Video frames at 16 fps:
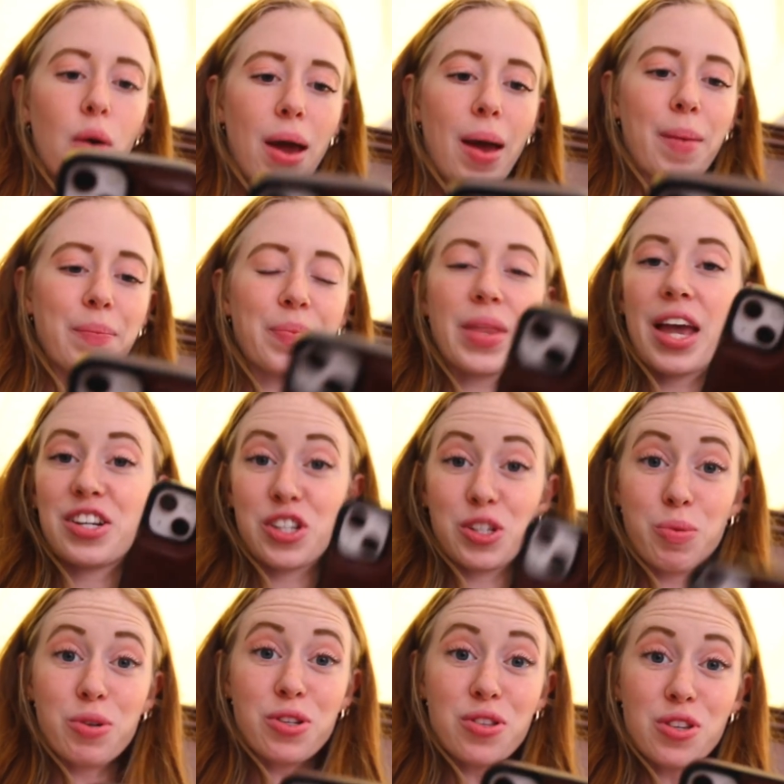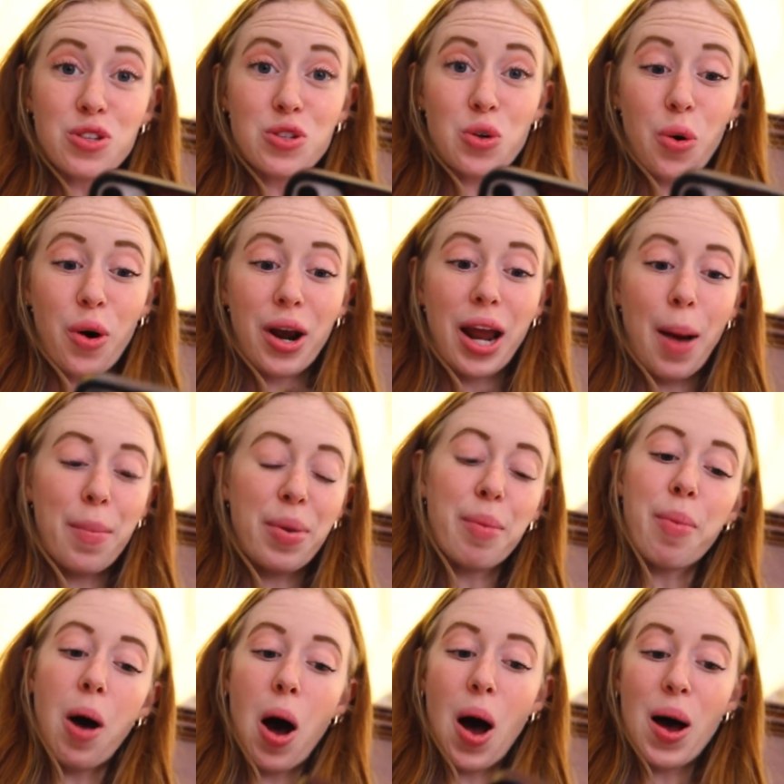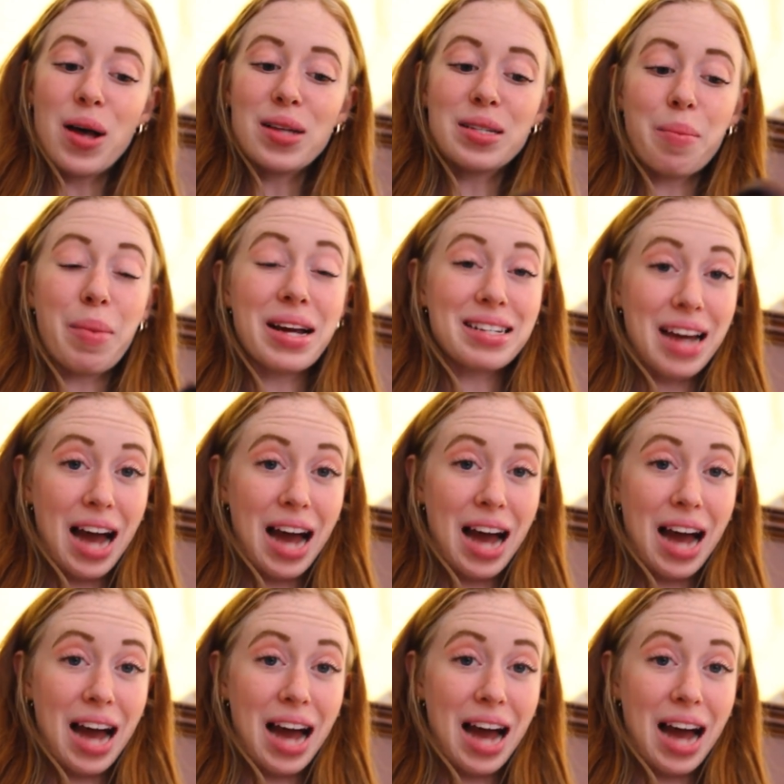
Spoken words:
Okay, I just posted the story. I'm gonna pause my